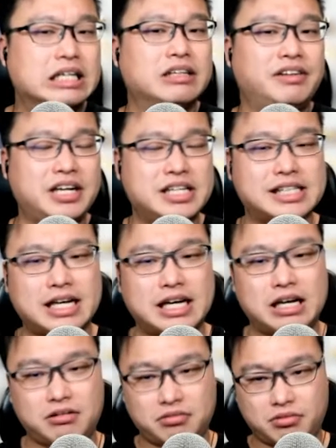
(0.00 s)
These
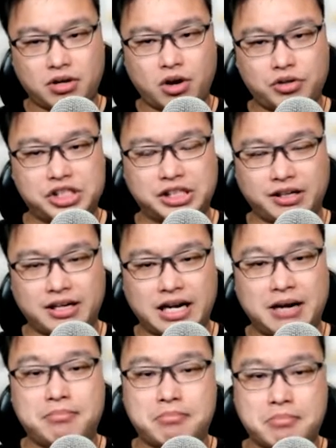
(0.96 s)
are launching
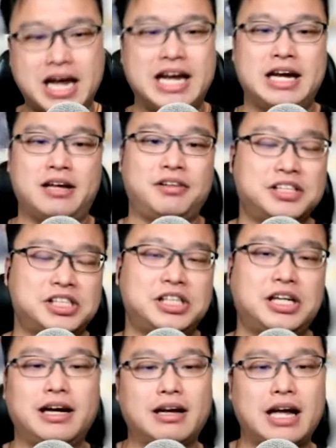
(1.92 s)
in May this
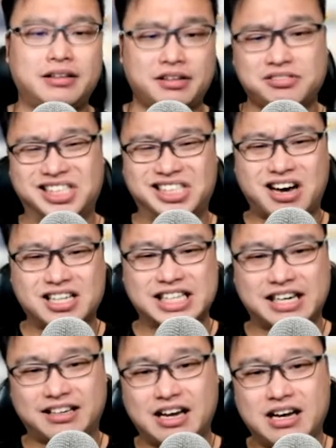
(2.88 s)
year, and they'll start at